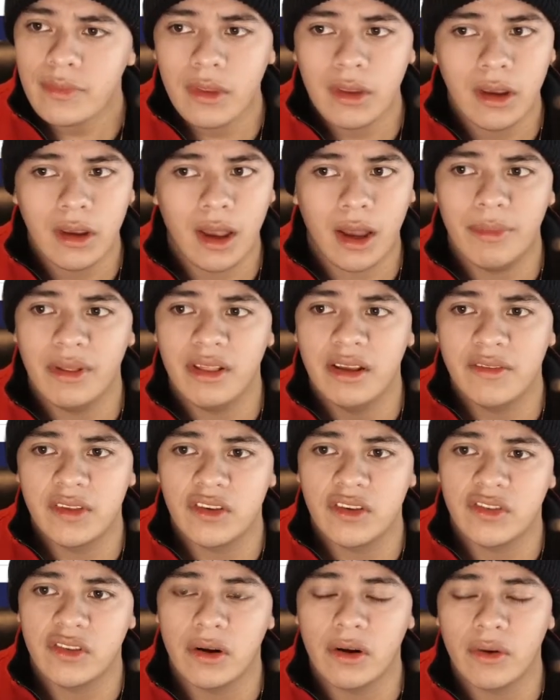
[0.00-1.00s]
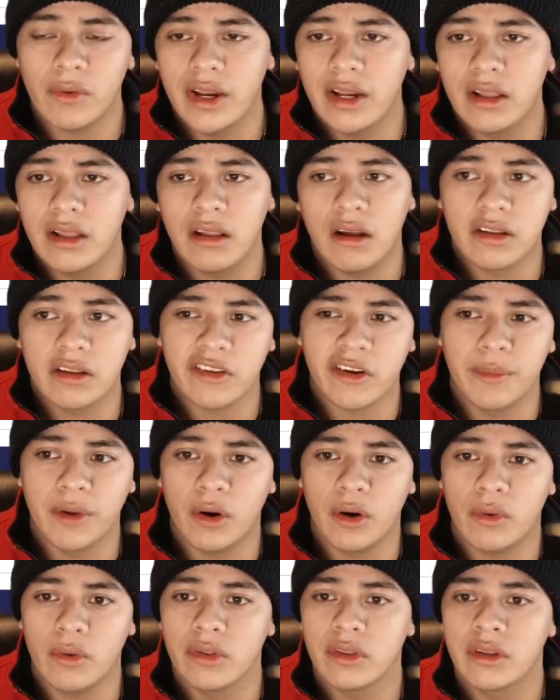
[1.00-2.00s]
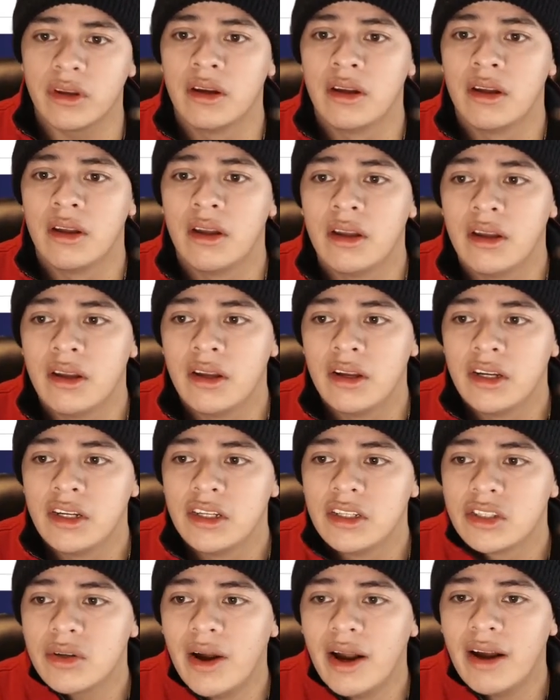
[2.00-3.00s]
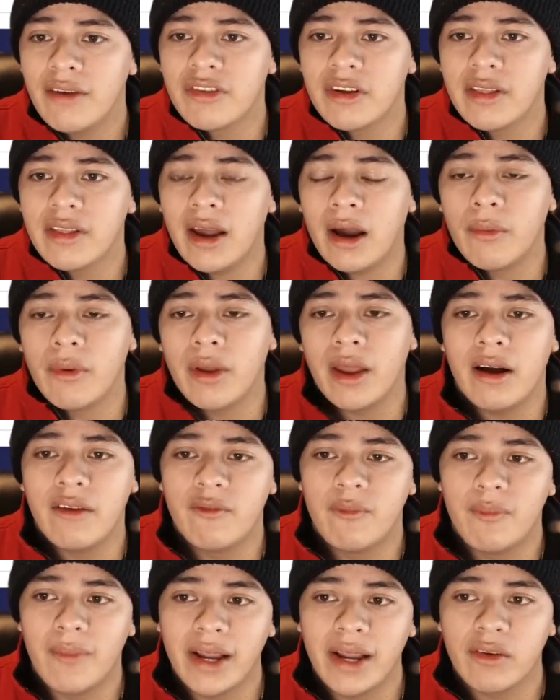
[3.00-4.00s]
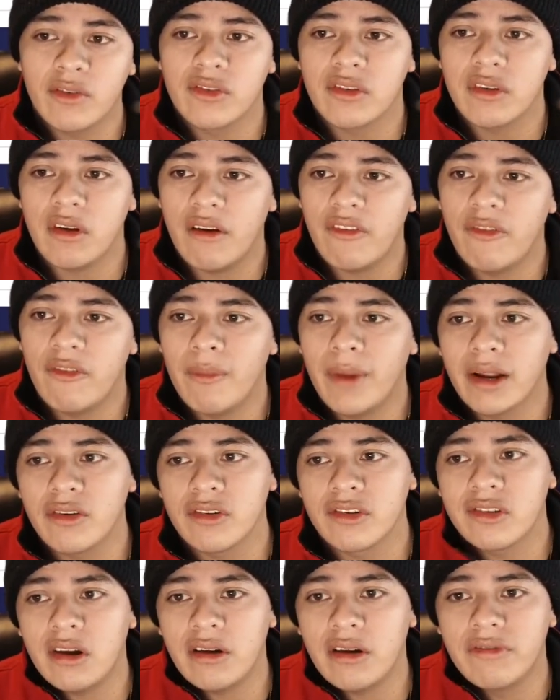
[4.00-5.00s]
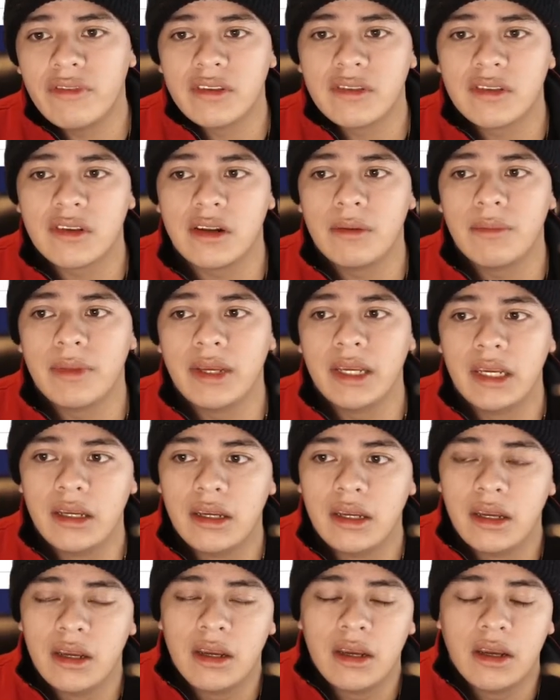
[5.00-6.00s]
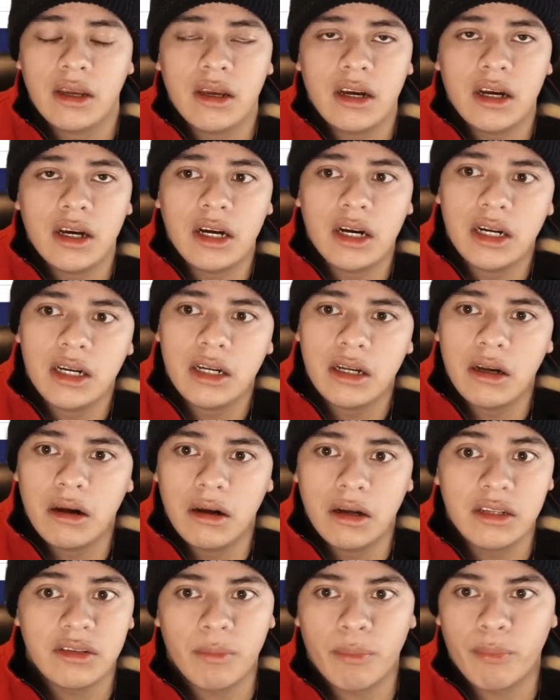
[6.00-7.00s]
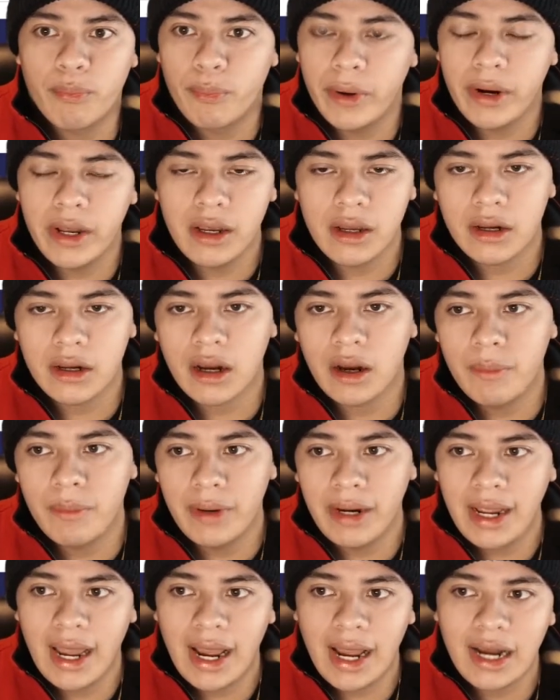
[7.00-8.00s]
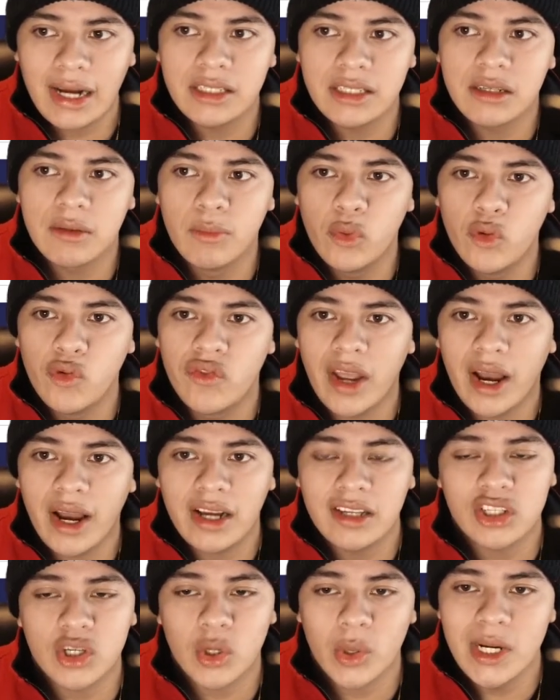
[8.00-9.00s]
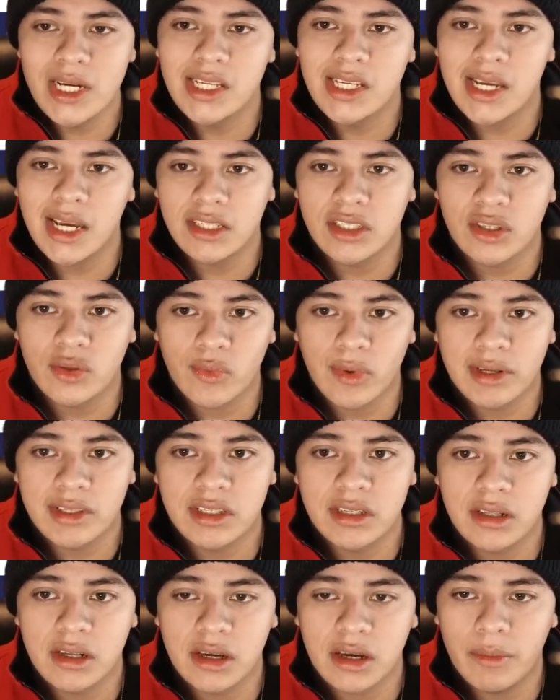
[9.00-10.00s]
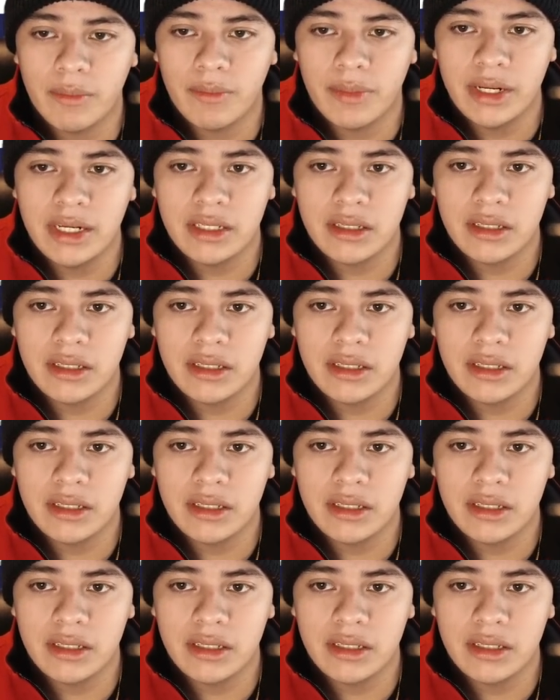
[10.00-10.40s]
I believe they're still great long term to hold. So after that, we have Microsoft. Microsoft is going to be it's a pretty good company. Hasn't moved as crazy as the rest of the companies,